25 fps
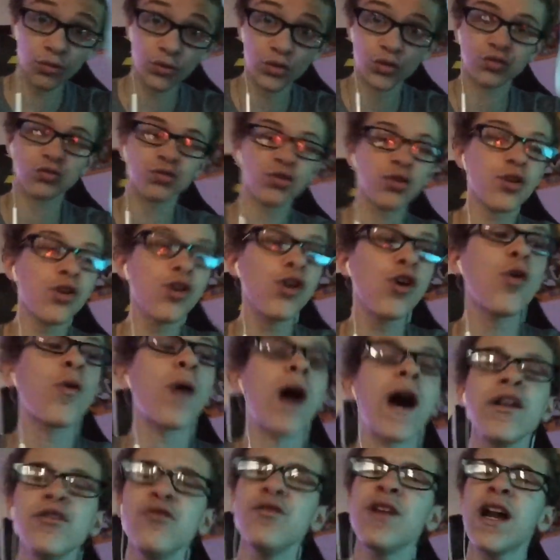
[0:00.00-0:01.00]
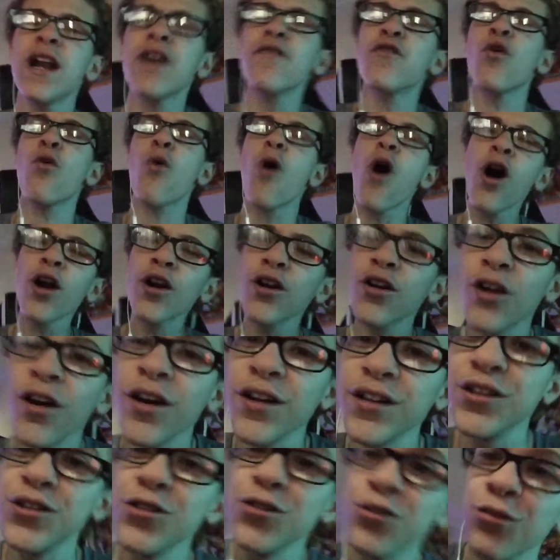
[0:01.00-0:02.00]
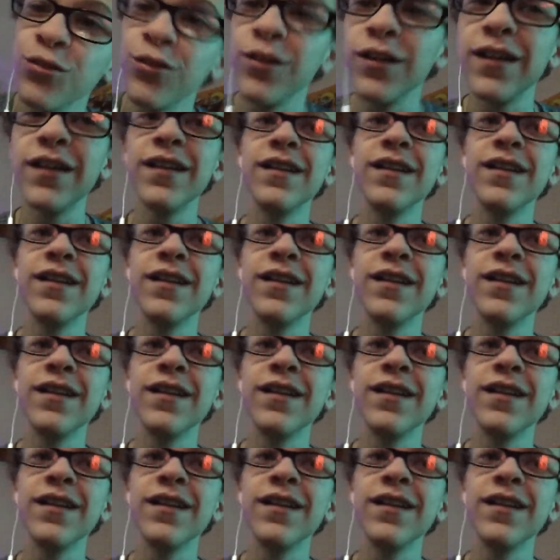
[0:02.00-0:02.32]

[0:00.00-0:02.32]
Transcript: True. Why do you not have a water on you?